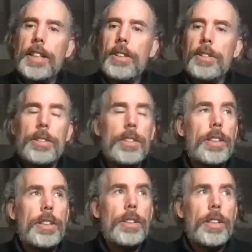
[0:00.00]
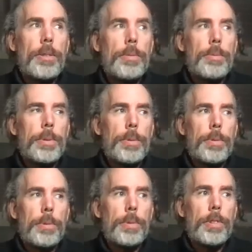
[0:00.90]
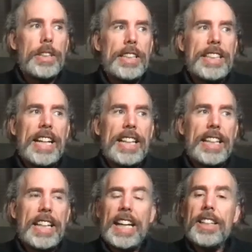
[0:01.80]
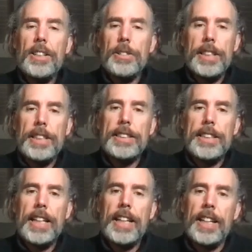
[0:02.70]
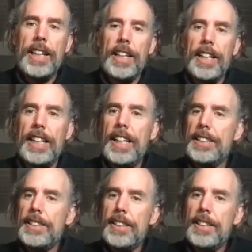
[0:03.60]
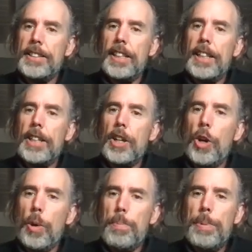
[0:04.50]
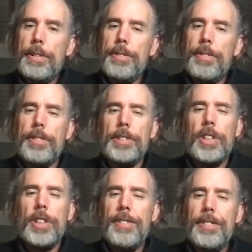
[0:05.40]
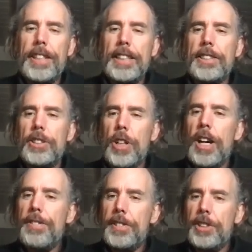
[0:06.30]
I know attacking Endo Sensei, he has such open softness, soft